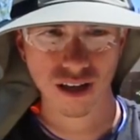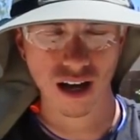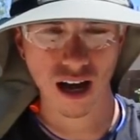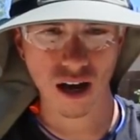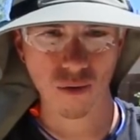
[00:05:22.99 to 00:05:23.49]

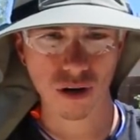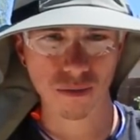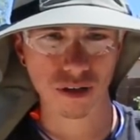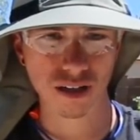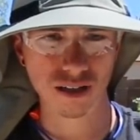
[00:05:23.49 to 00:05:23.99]
what
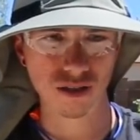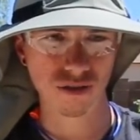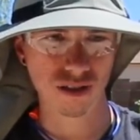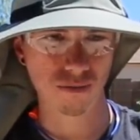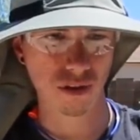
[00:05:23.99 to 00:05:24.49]
I'm gonna do
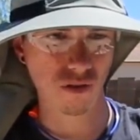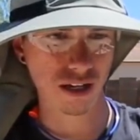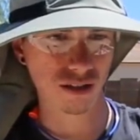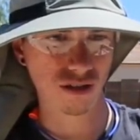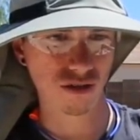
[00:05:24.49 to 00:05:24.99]
is I'm
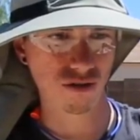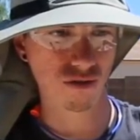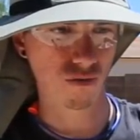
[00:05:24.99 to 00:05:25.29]
going to